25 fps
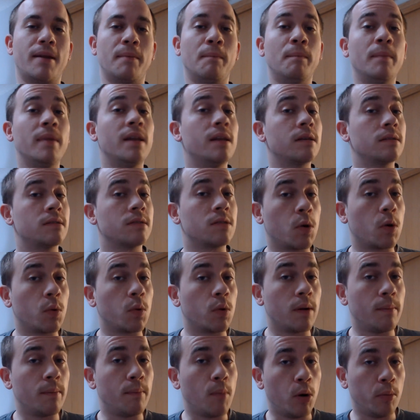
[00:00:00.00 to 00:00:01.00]

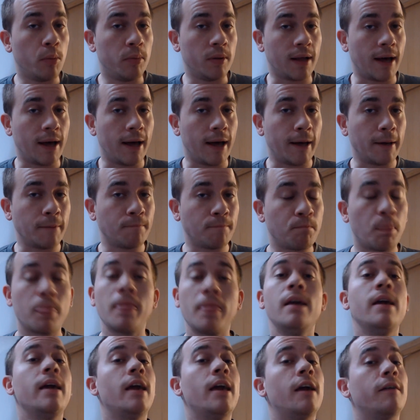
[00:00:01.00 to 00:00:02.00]
Minnesota Mobile Guy.
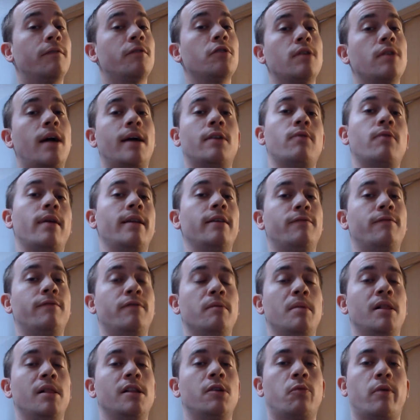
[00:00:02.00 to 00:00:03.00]
If you're not already
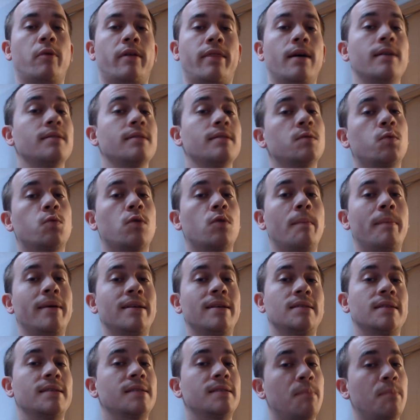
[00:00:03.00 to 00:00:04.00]
familiar with us, we're a
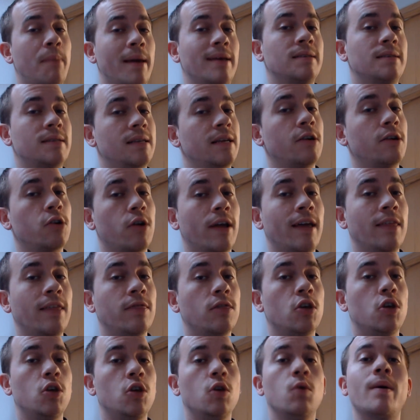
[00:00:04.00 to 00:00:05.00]
business based here in
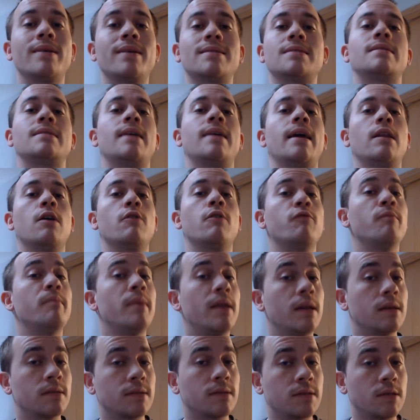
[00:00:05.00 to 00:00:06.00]
the US state of
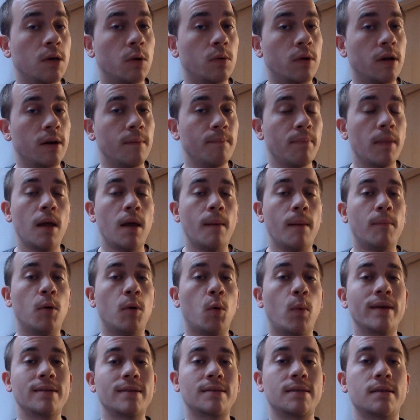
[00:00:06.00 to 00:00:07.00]
Minnesota, but
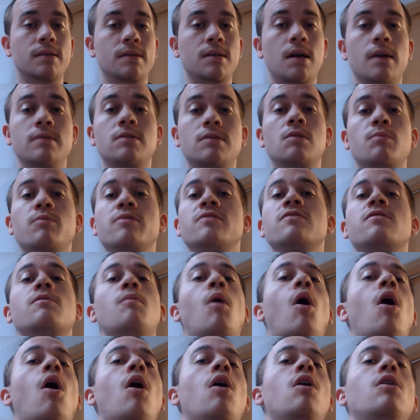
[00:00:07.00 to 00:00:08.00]
we assist customers from
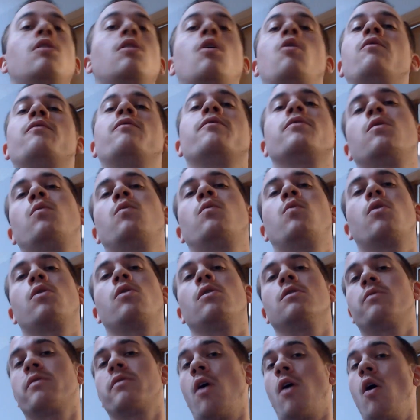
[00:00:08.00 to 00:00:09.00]
all over the
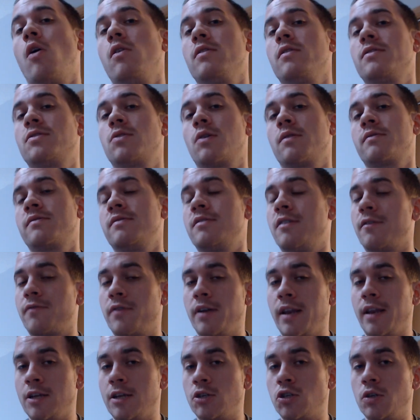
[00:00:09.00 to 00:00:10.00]
world with all sorts of
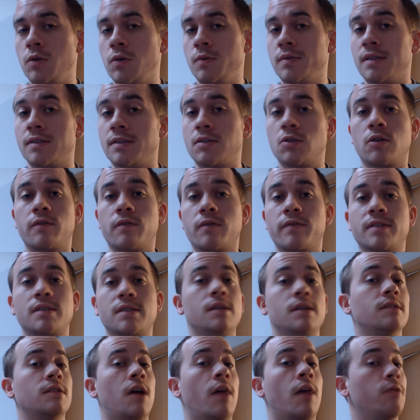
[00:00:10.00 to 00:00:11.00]
different issues and
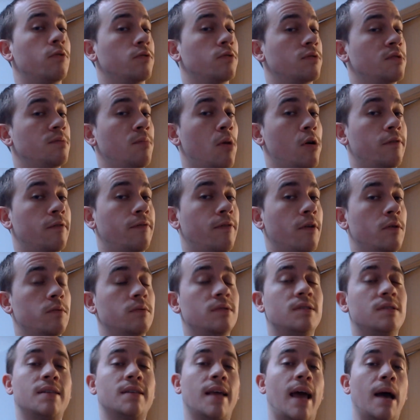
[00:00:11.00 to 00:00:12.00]
services on their
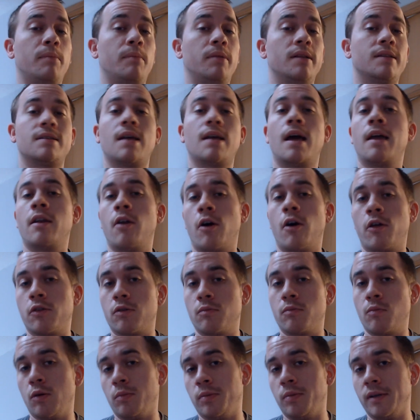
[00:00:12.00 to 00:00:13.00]
smartphones, tablets, and other
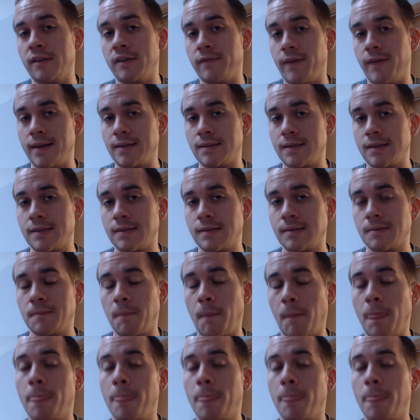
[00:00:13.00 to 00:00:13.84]
mobile devices.